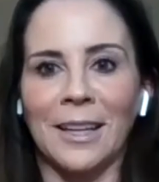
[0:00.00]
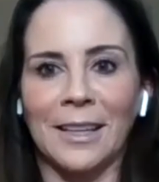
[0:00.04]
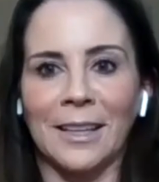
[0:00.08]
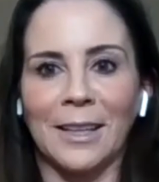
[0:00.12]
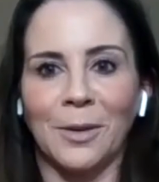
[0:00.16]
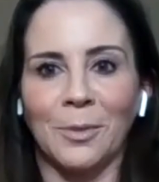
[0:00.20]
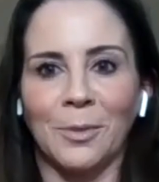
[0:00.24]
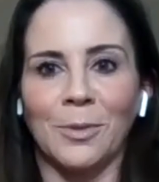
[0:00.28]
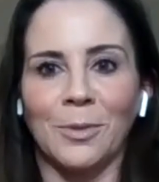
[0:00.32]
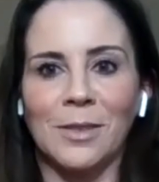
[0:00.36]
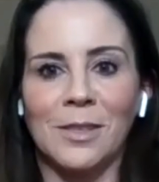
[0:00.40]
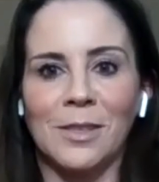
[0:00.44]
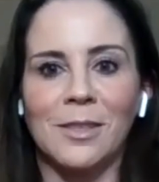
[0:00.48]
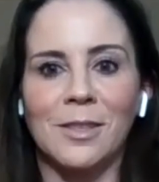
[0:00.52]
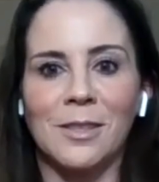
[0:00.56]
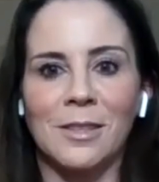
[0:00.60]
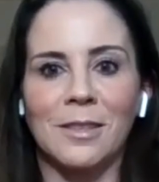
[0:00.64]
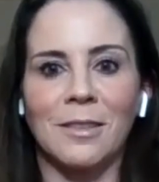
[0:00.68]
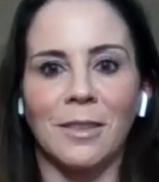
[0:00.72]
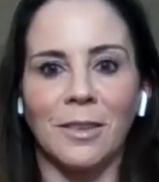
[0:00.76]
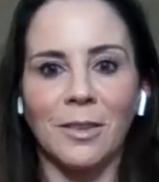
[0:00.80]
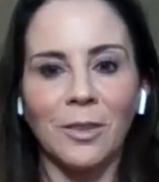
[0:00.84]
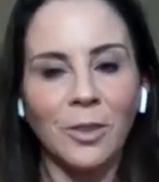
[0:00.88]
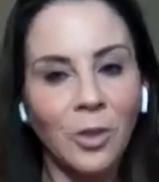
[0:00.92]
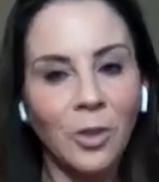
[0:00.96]
it was,
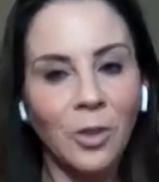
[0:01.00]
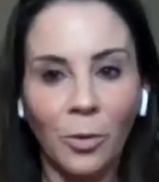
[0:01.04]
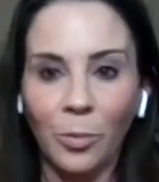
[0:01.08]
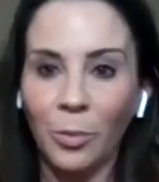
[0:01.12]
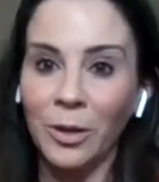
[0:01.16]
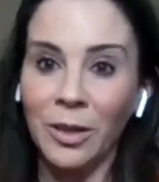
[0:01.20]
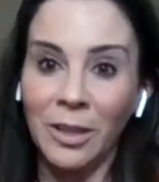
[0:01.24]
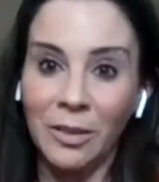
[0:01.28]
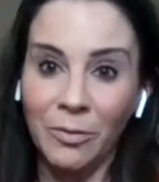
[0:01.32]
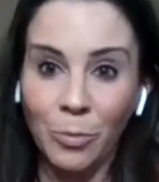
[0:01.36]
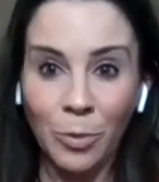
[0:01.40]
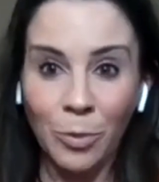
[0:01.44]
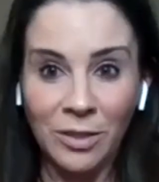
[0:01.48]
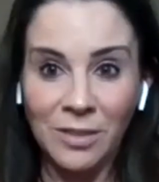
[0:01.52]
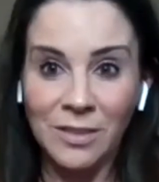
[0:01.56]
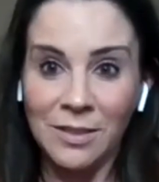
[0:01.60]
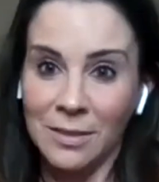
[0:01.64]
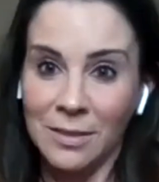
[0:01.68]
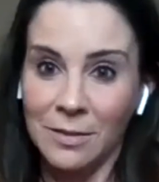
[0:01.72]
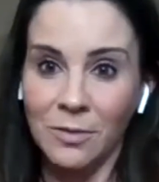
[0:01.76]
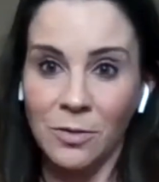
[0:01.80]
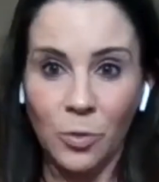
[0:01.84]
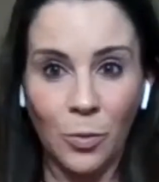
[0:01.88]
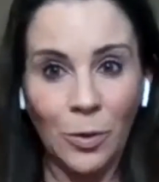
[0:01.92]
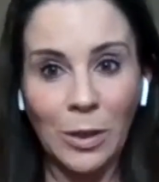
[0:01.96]
we're
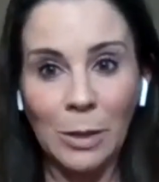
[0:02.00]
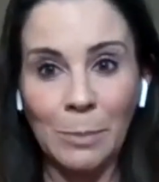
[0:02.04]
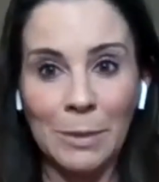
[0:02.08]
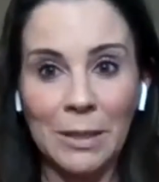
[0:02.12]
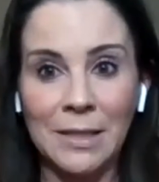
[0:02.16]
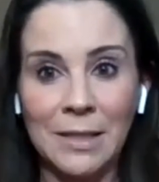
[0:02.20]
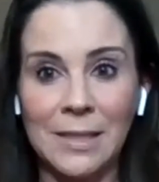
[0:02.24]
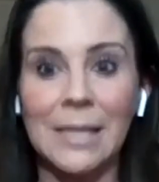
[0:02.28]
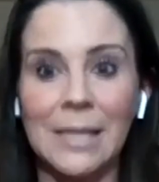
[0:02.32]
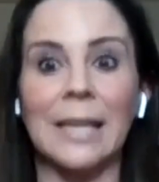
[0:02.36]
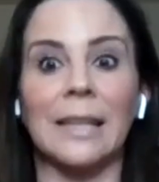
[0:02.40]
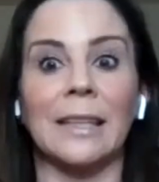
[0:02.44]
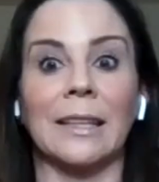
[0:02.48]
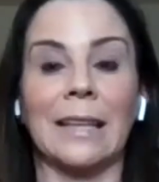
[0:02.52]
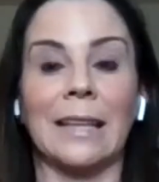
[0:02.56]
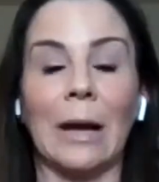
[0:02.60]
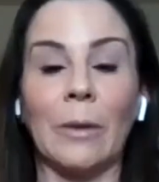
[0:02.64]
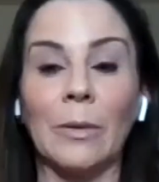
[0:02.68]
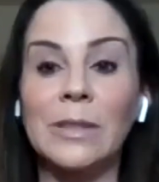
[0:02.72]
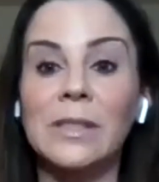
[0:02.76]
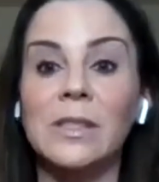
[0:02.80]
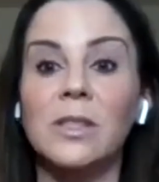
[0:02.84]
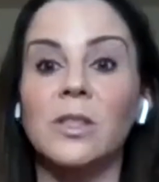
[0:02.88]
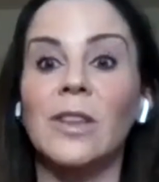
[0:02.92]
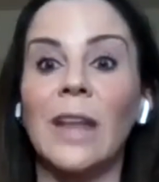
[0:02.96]
20 minutes in, and now
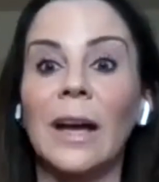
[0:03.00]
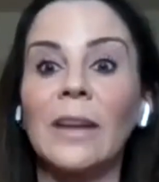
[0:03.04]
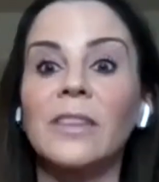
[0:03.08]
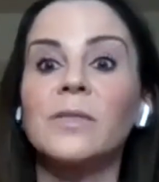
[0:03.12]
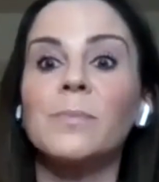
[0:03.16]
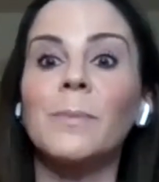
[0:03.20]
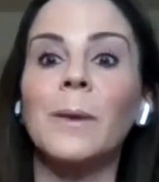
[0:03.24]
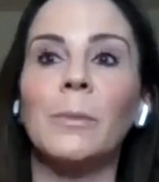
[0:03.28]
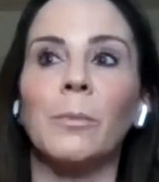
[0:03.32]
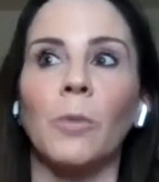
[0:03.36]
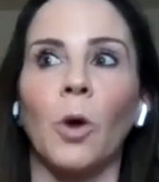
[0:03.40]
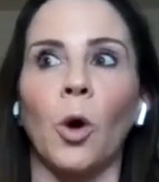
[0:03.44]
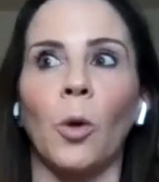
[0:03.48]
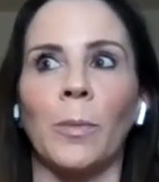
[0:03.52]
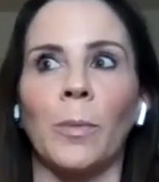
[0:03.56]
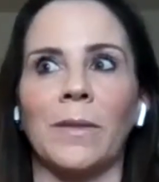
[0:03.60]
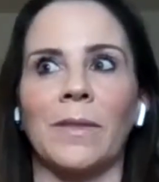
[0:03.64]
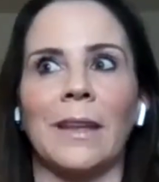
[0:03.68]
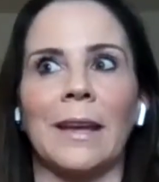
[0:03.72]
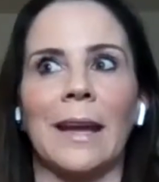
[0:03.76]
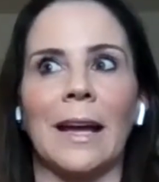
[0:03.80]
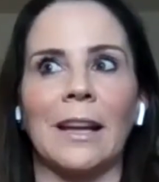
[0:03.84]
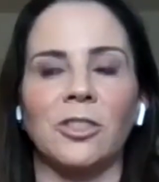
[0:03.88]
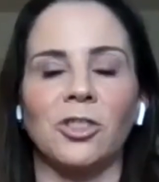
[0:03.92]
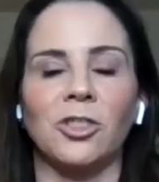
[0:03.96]
that's my moment
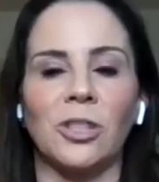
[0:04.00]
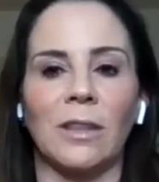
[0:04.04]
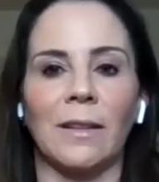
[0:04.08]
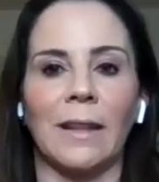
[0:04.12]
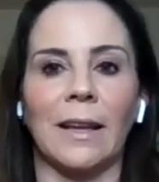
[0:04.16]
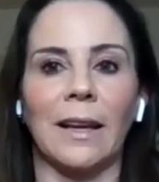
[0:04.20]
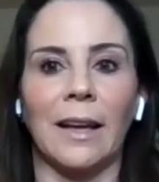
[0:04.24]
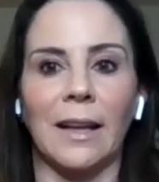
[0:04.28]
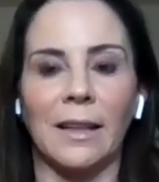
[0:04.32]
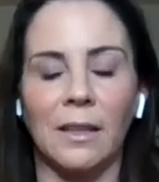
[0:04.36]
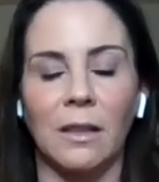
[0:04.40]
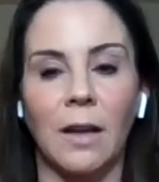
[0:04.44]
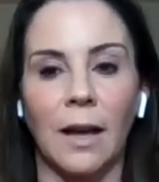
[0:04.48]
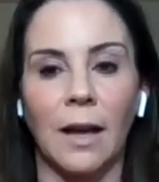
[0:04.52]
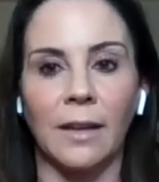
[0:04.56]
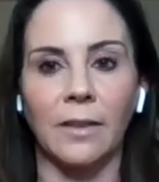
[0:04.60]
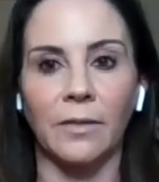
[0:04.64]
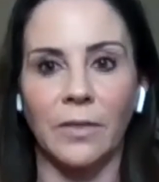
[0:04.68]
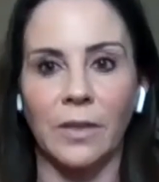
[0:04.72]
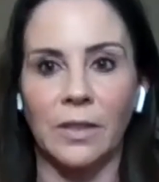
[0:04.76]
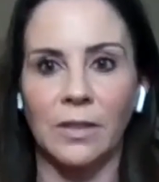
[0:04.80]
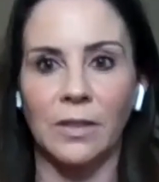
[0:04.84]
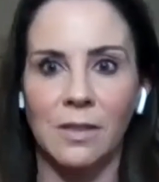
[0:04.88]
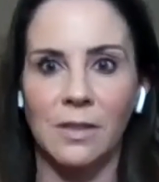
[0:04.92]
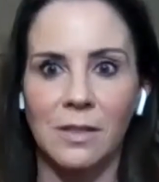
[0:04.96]
that actually like I kind of
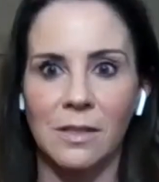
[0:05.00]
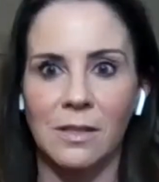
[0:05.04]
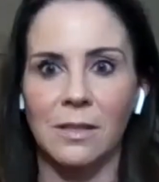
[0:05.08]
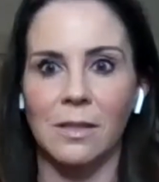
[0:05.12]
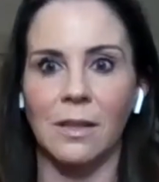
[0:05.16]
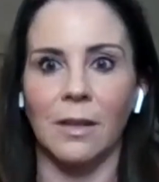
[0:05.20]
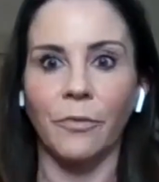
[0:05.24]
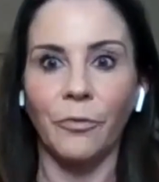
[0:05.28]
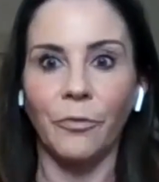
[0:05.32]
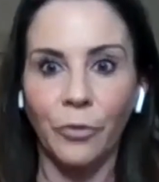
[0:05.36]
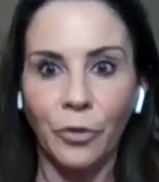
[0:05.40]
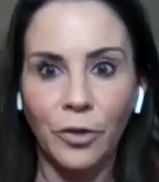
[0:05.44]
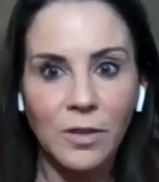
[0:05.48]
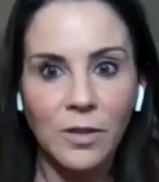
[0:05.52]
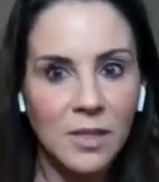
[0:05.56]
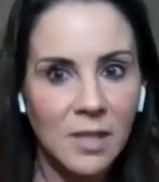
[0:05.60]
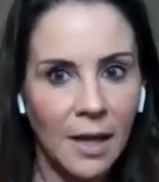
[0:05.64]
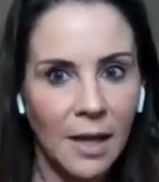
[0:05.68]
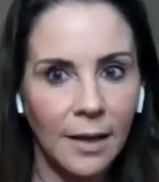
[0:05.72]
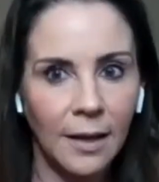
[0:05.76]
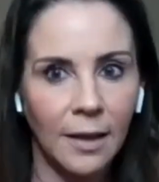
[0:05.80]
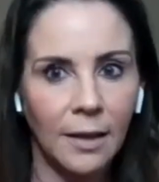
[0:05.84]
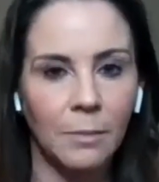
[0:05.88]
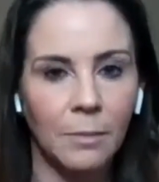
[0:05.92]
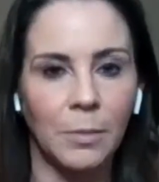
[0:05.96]
can sit for a
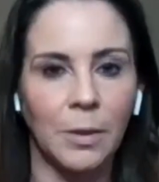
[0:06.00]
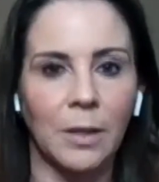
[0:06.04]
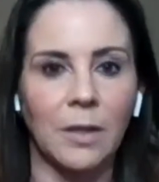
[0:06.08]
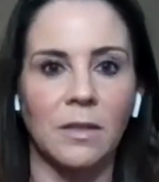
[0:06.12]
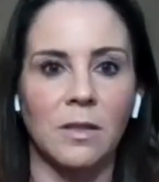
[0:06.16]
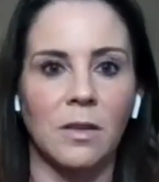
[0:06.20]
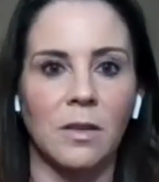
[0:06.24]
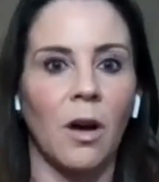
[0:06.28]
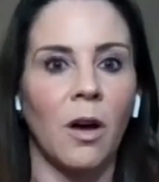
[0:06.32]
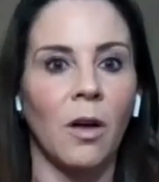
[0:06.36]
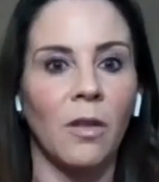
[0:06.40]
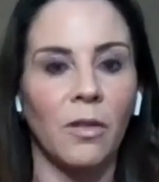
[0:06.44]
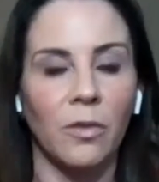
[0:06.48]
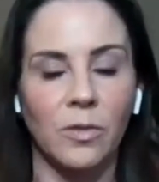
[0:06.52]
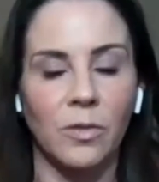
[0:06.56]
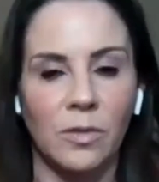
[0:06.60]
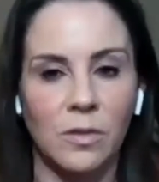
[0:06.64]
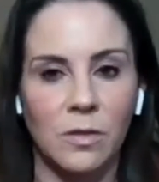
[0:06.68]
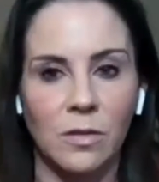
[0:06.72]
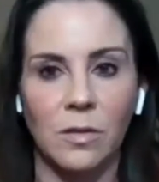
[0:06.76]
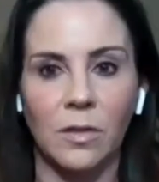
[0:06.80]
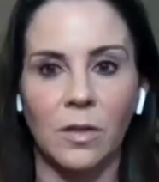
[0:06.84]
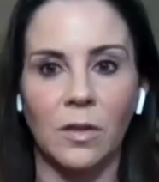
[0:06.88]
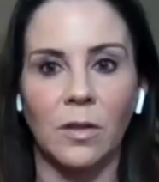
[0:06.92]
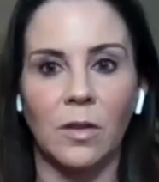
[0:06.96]
second, because all those
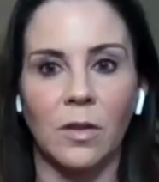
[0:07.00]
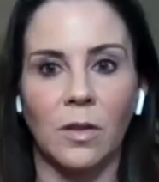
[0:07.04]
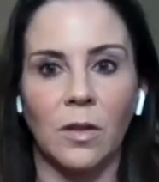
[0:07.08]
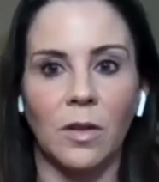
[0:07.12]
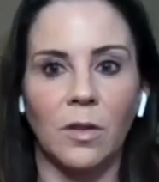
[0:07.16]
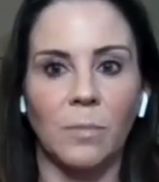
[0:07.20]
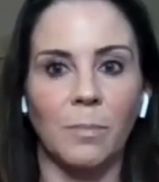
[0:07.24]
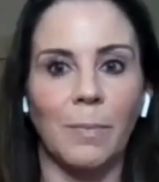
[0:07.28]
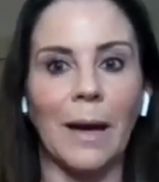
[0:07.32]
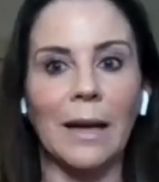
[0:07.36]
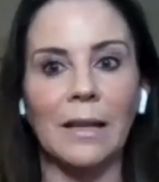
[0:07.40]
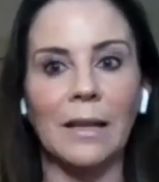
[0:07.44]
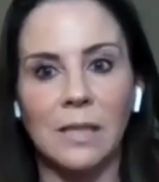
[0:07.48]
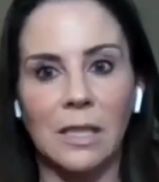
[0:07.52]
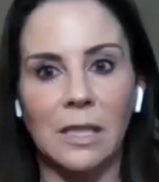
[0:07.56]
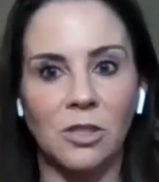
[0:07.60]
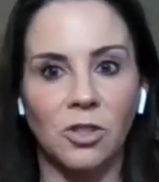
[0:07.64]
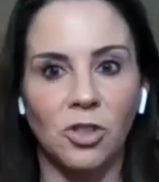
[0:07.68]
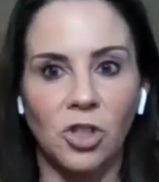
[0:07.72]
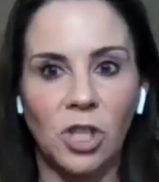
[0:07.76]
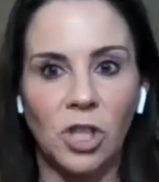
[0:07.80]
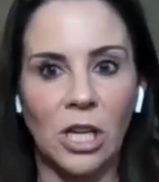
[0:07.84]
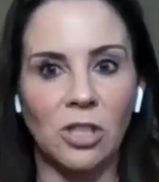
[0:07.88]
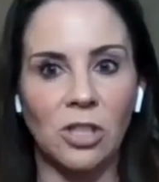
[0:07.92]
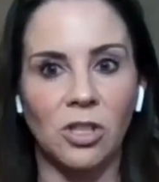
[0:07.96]
backstage
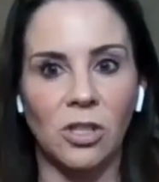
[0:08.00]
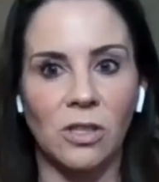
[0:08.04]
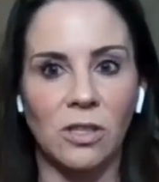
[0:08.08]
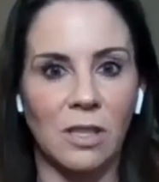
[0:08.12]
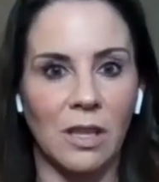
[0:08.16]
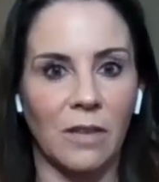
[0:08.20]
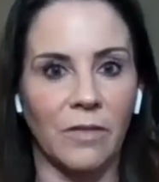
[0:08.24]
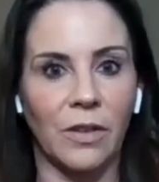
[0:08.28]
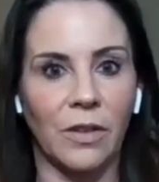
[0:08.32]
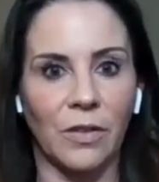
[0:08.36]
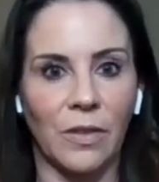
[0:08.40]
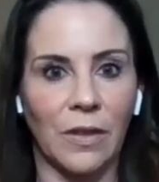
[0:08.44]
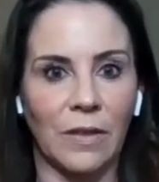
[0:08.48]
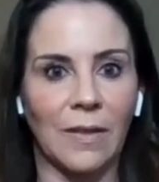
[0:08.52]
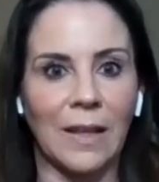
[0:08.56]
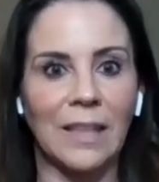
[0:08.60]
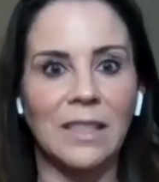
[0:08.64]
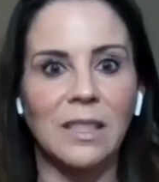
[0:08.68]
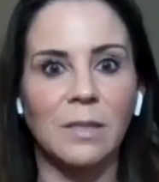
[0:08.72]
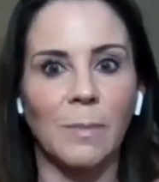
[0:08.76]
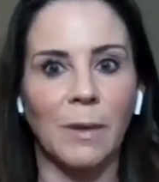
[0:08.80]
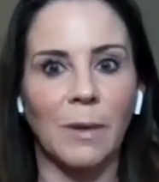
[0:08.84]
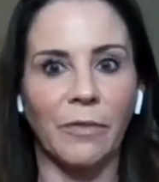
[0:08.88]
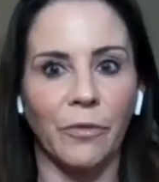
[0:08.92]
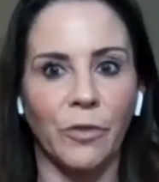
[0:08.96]
changes and everything,
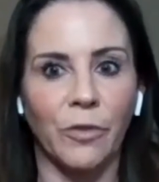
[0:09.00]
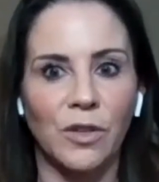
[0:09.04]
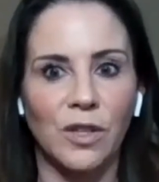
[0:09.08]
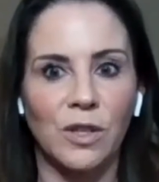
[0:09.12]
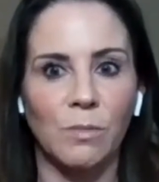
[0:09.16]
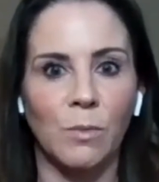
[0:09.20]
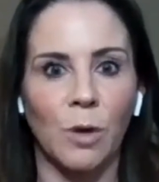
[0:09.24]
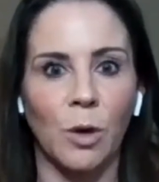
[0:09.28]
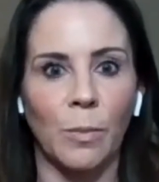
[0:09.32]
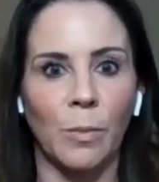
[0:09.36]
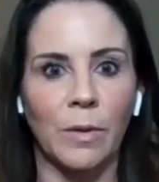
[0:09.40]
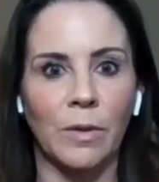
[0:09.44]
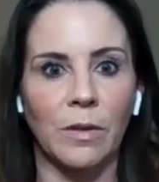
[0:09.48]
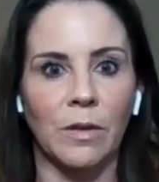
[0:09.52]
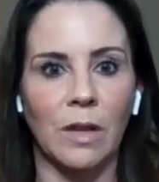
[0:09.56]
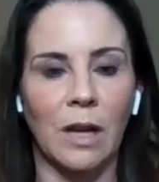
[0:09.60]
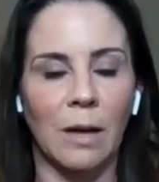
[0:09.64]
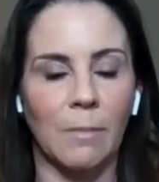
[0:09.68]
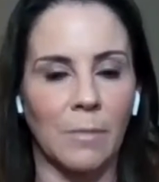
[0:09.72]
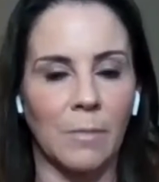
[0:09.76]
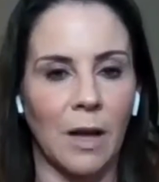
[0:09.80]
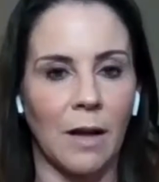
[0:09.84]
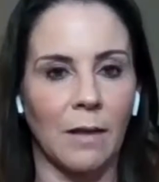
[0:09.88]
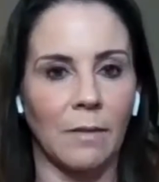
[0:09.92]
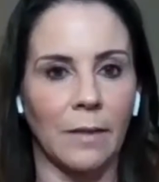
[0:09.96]
that's my first moment that
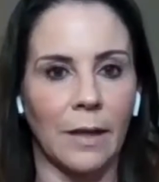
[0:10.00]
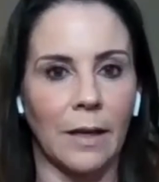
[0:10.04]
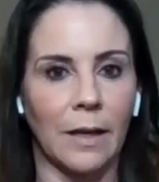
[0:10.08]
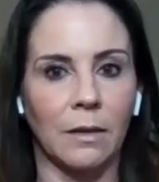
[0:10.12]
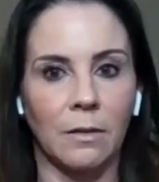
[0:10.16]
I'm not like